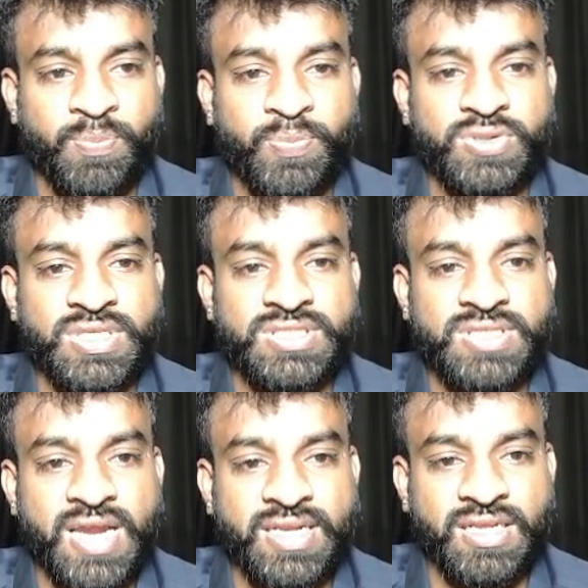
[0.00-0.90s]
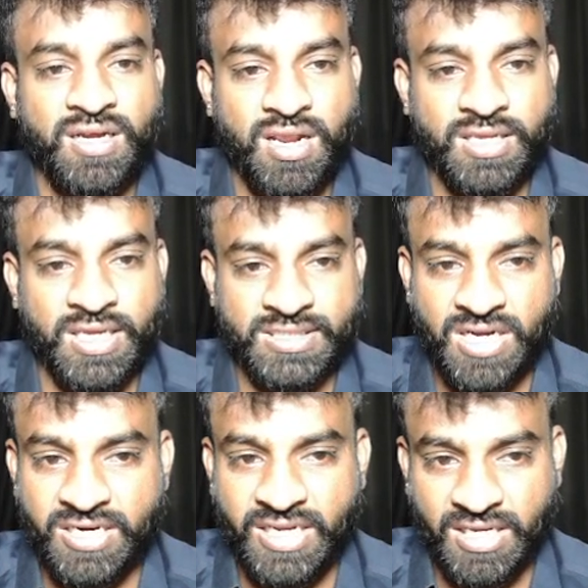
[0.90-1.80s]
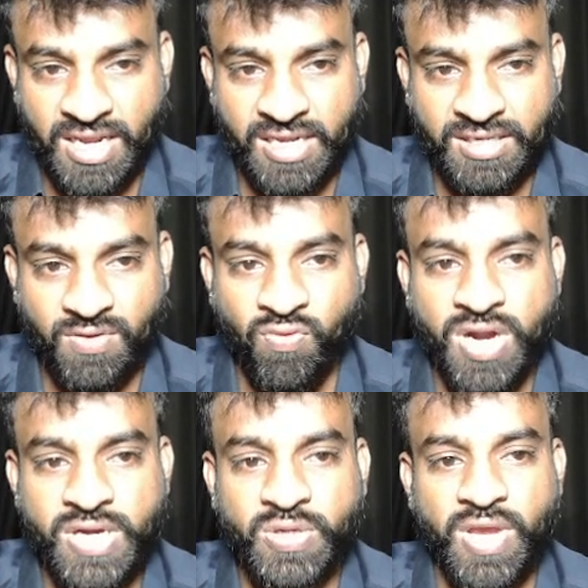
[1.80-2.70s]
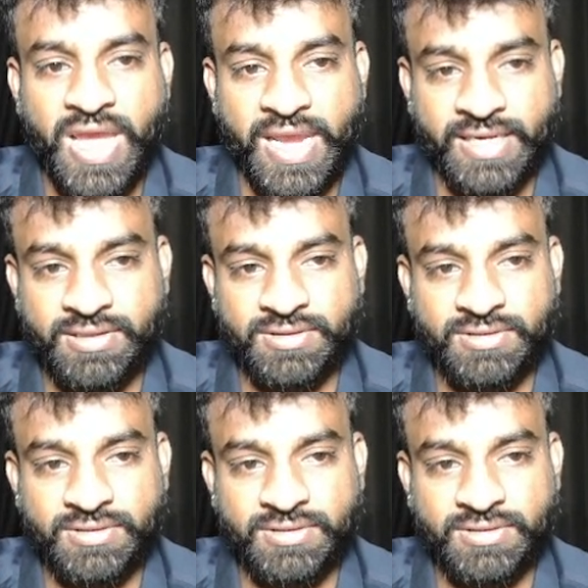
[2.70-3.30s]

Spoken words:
put the starting rank 1 to 8.